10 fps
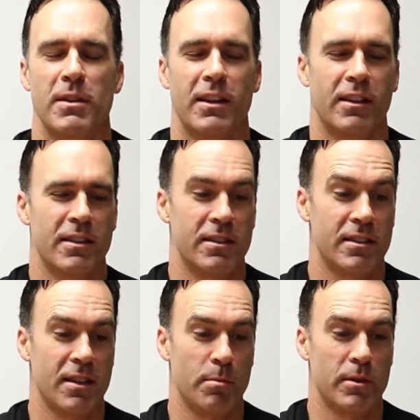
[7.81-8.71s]
and this
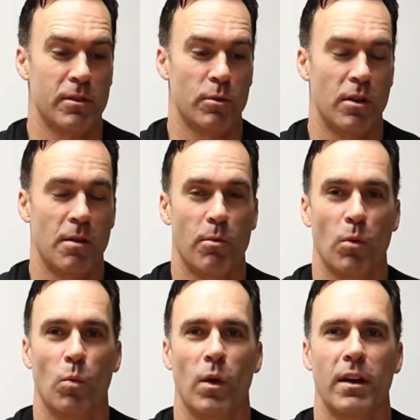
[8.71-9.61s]
is episode number
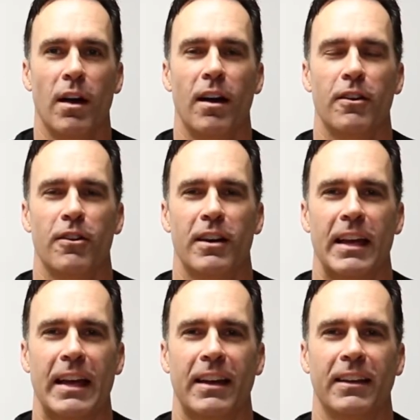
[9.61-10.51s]

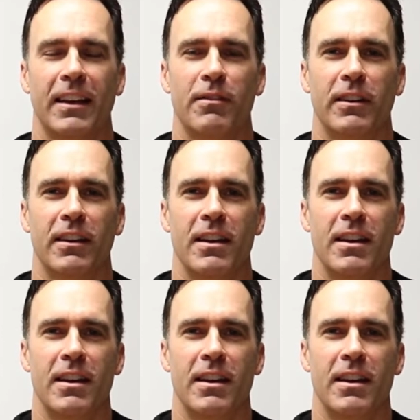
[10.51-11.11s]
111,